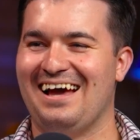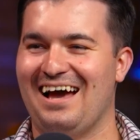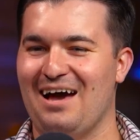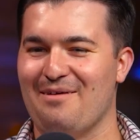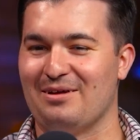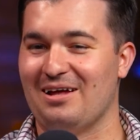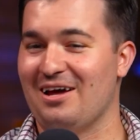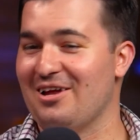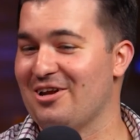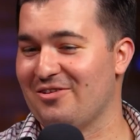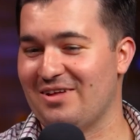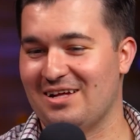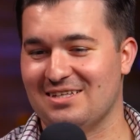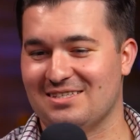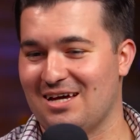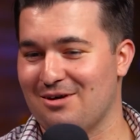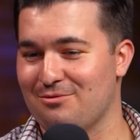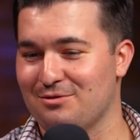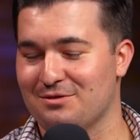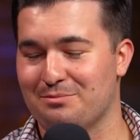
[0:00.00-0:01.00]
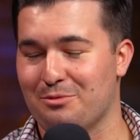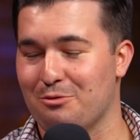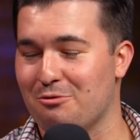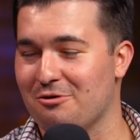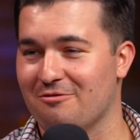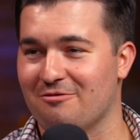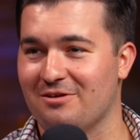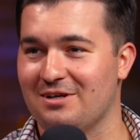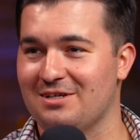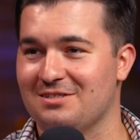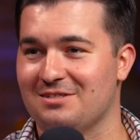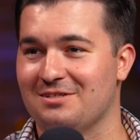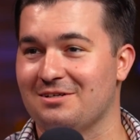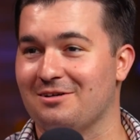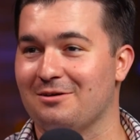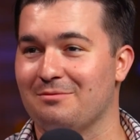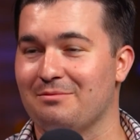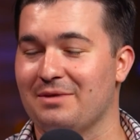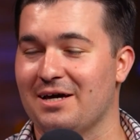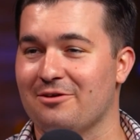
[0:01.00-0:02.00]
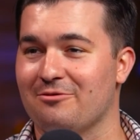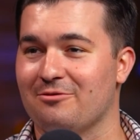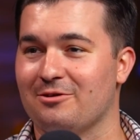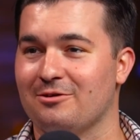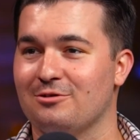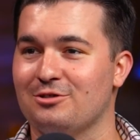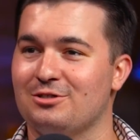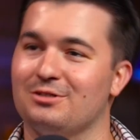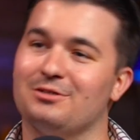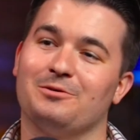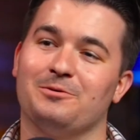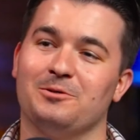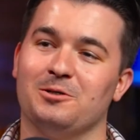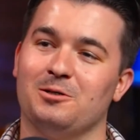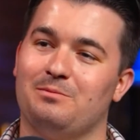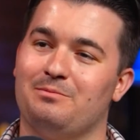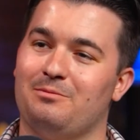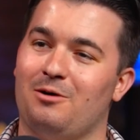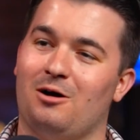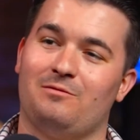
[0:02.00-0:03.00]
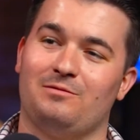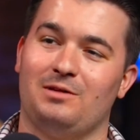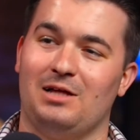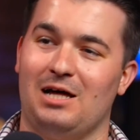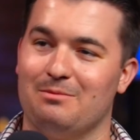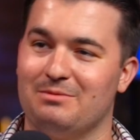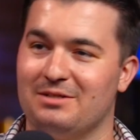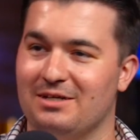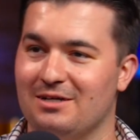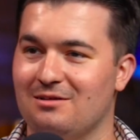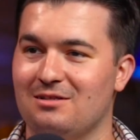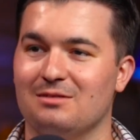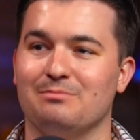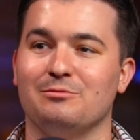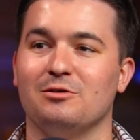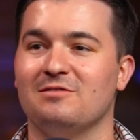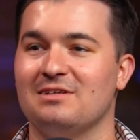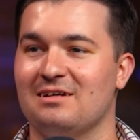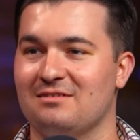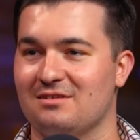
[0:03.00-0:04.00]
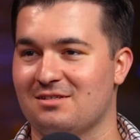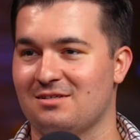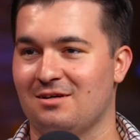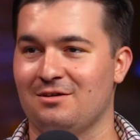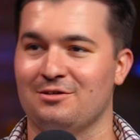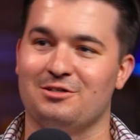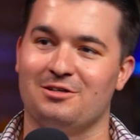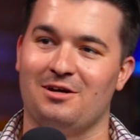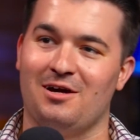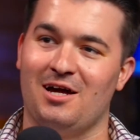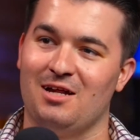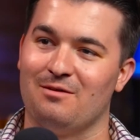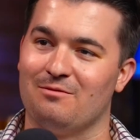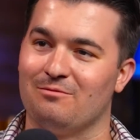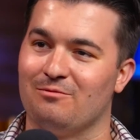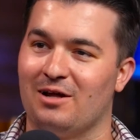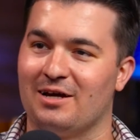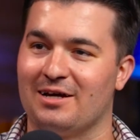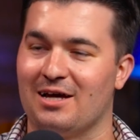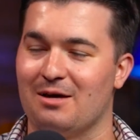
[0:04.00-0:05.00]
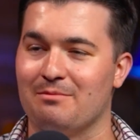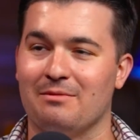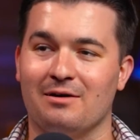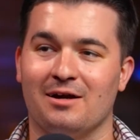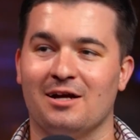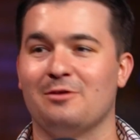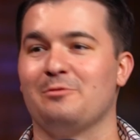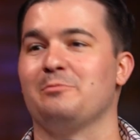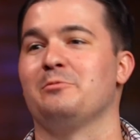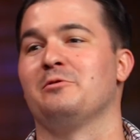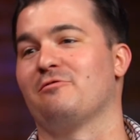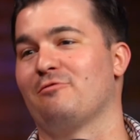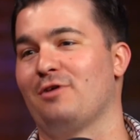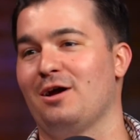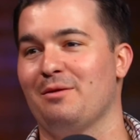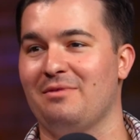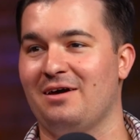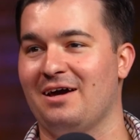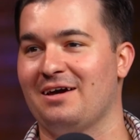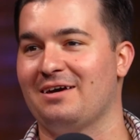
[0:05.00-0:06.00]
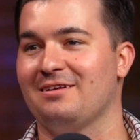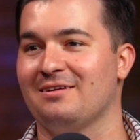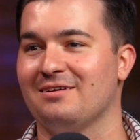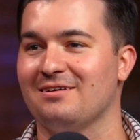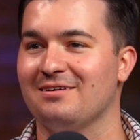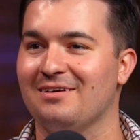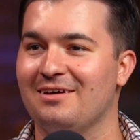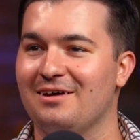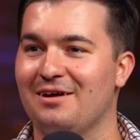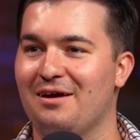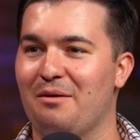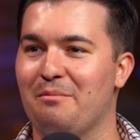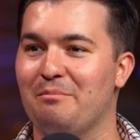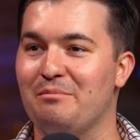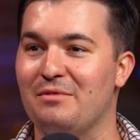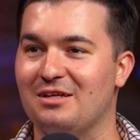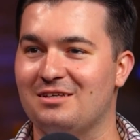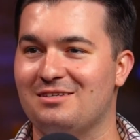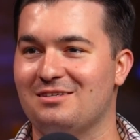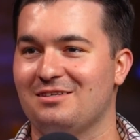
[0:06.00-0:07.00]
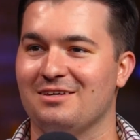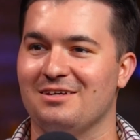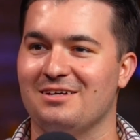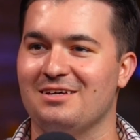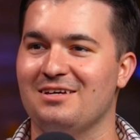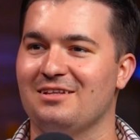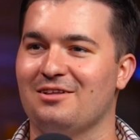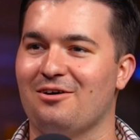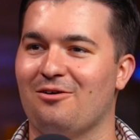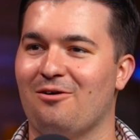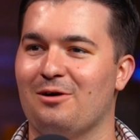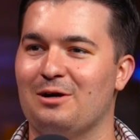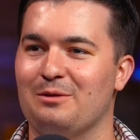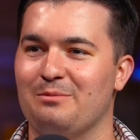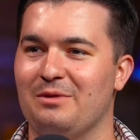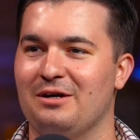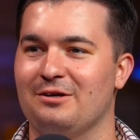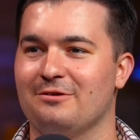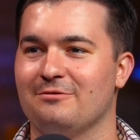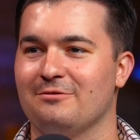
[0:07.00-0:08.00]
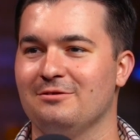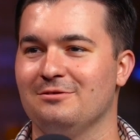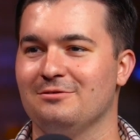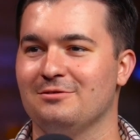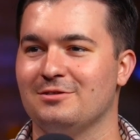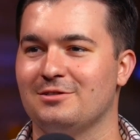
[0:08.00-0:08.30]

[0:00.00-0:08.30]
I mean, I know I was born and raised here in Baton Rouge and grew up off Lobdell and moved out to Sunshine. And when I got married, we moved right back into mid-city in the heart of Baton Rouge.